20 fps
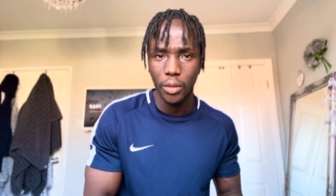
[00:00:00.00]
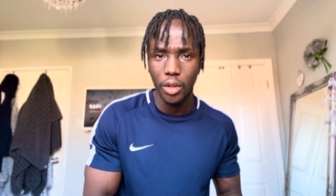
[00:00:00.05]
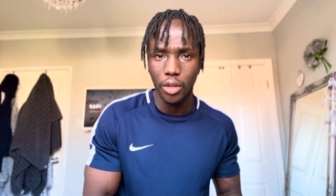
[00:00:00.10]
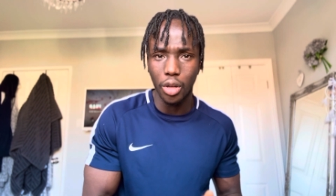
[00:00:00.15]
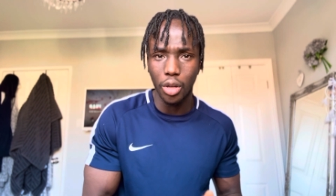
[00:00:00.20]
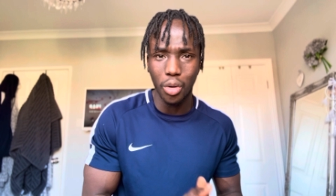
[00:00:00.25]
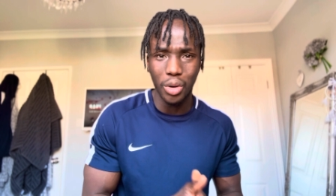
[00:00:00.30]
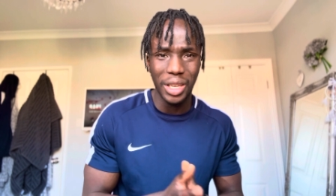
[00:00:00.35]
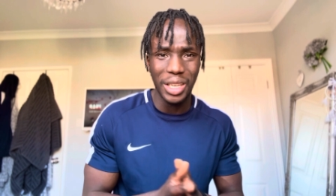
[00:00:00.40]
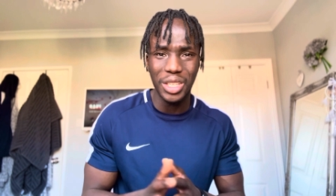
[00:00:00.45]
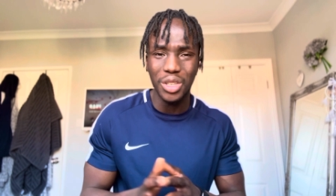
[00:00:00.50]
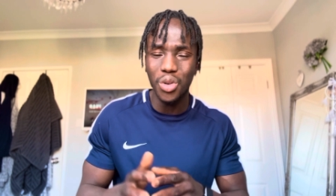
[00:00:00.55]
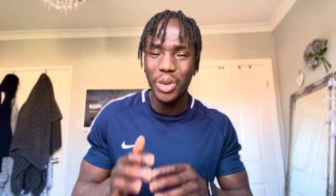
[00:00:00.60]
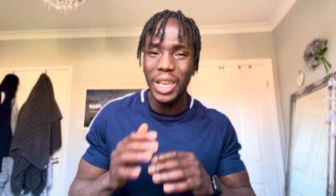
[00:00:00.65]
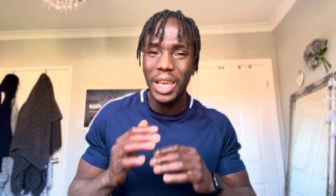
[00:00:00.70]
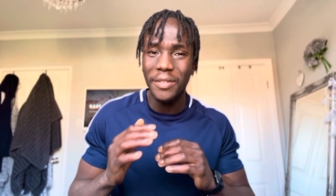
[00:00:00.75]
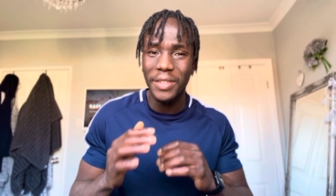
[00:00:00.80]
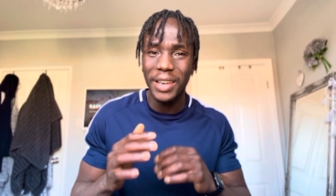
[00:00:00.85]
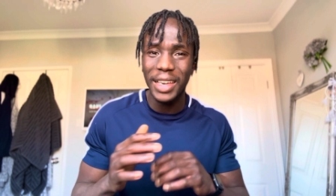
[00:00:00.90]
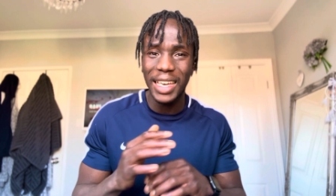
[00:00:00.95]
So you'll
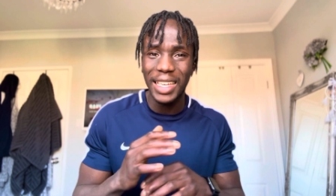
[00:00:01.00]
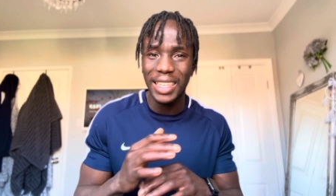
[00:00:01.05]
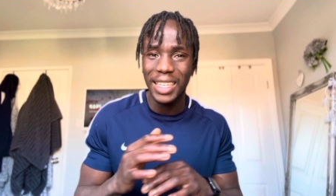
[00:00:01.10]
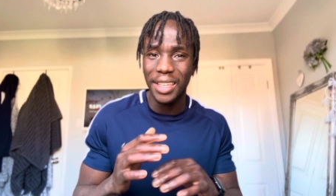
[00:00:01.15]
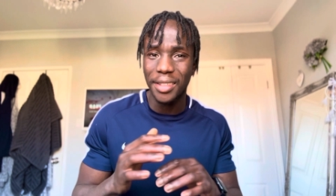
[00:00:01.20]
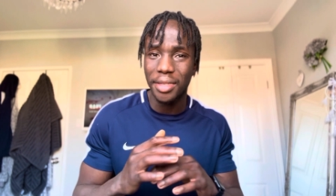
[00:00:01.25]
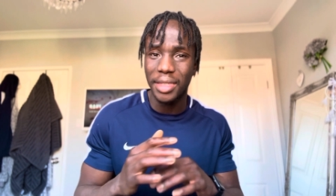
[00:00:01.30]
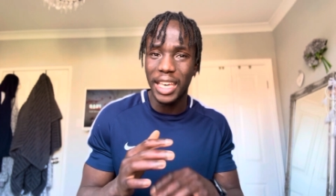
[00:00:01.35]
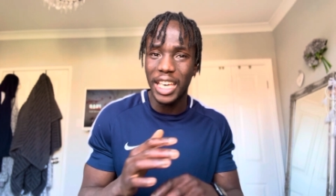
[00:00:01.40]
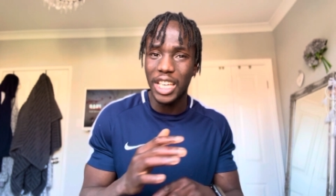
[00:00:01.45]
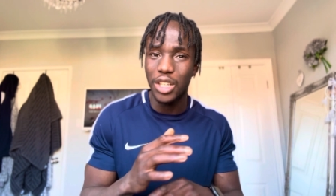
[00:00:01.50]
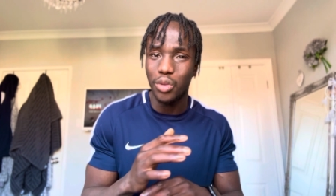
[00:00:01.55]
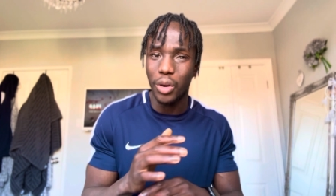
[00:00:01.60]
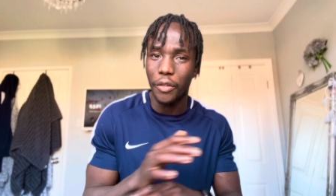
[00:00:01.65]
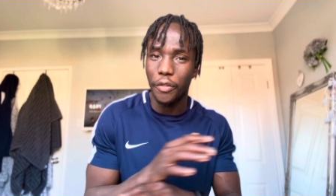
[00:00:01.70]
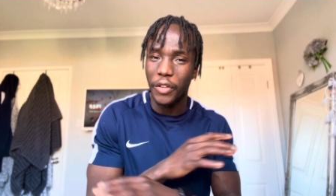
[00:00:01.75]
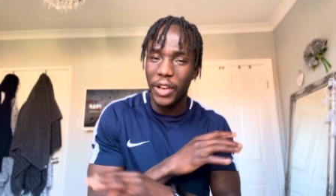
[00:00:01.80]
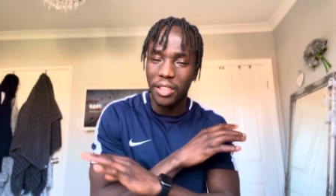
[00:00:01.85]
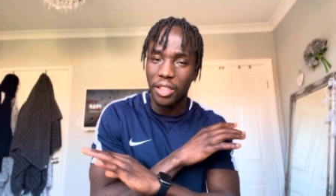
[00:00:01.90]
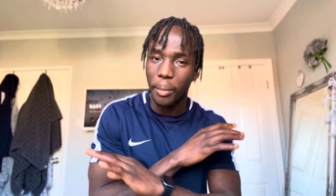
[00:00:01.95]
never get to a stage where
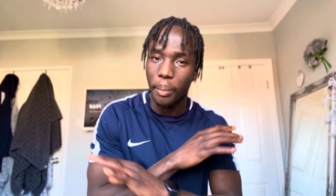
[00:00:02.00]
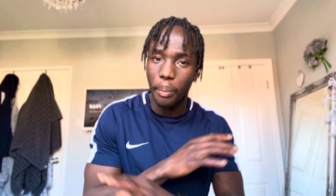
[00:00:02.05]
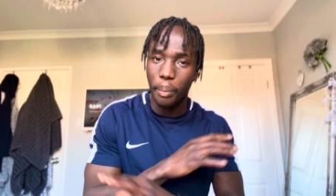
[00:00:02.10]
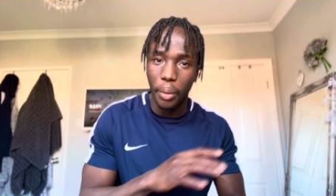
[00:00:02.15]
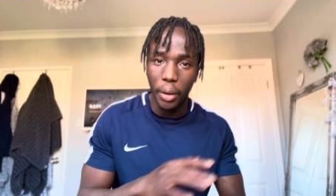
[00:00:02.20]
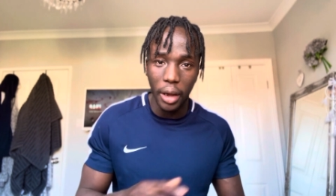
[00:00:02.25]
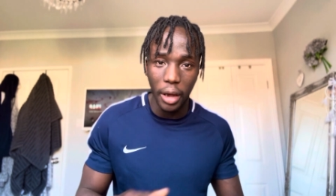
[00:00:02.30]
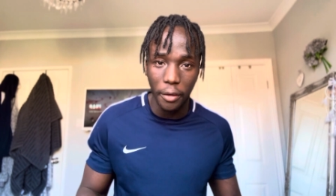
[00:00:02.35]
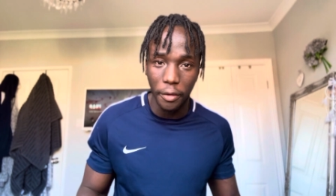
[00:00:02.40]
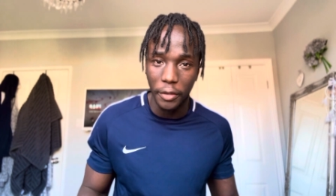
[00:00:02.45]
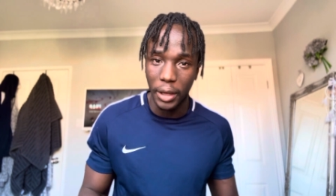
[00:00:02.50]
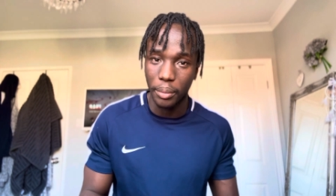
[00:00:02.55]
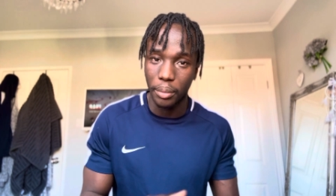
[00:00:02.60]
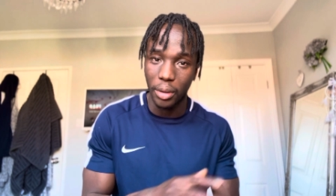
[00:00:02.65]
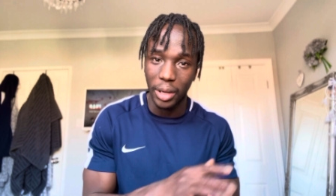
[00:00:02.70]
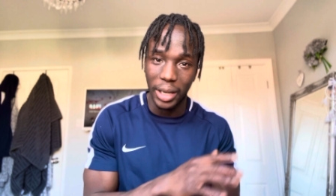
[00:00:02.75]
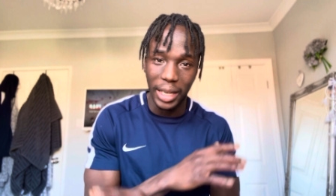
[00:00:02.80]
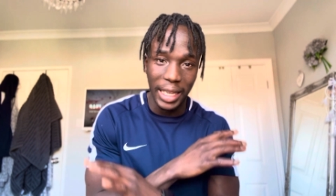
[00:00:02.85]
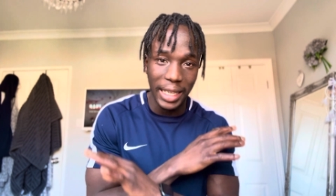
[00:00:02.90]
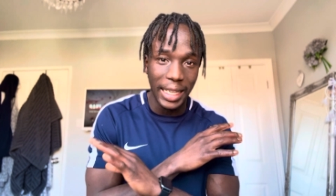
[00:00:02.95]
things are perfect,
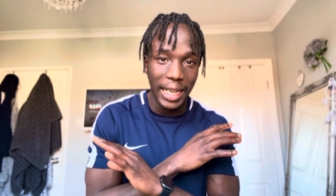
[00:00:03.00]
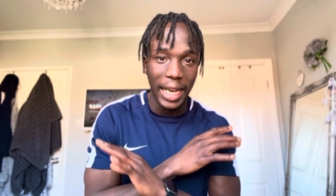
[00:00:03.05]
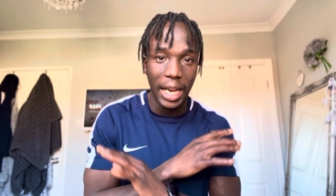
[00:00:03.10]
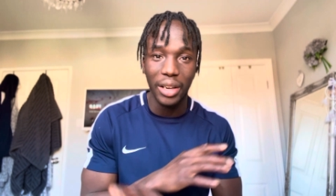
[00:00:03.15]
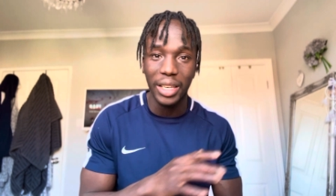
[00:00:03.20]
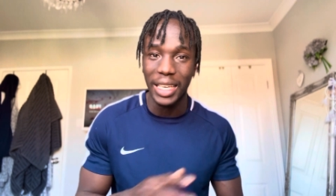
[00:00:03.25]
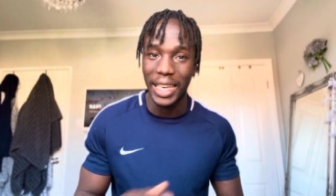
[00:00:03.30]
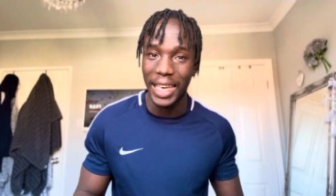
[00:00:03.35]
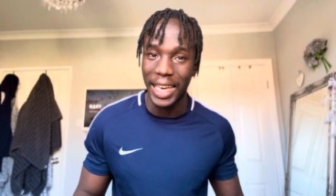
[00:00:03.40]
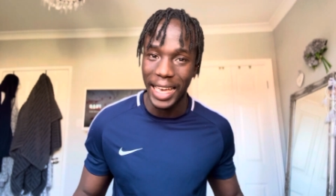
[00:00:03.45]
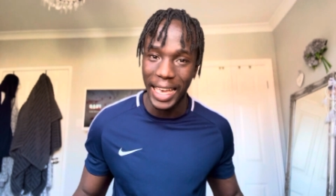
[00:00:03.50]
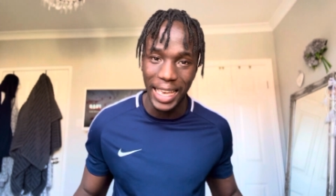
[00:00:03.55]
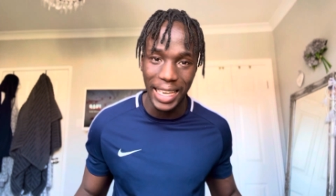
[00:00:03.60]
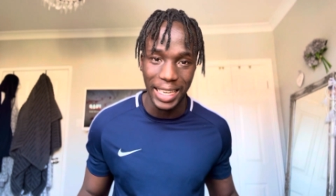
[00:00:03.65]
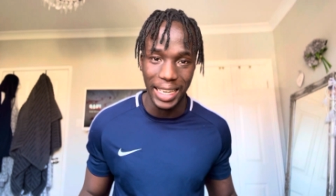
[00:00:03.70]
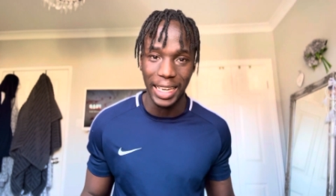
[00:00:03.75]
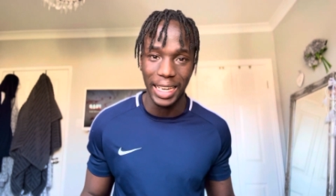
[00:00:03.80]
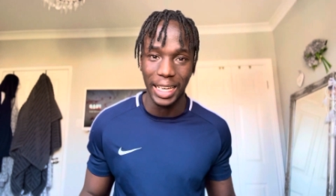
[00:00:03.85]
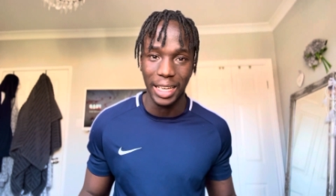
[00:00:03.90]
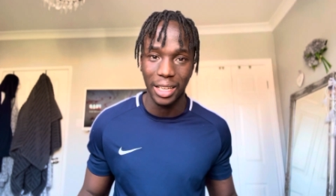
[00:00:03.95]
bro. Get that out of your head
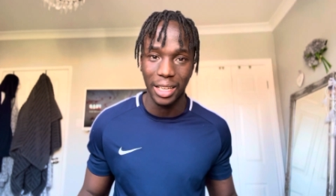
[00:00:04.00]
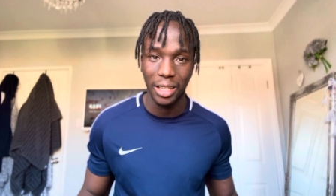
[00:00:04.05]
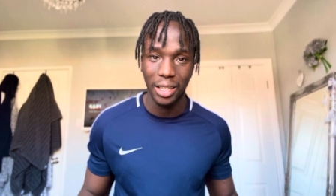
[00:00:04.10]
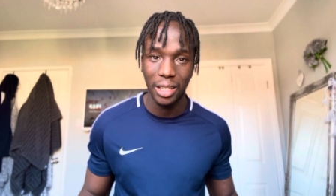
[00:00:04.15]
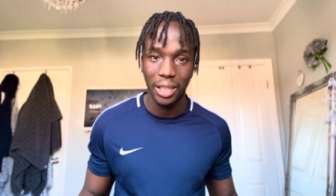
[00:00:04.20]
and that.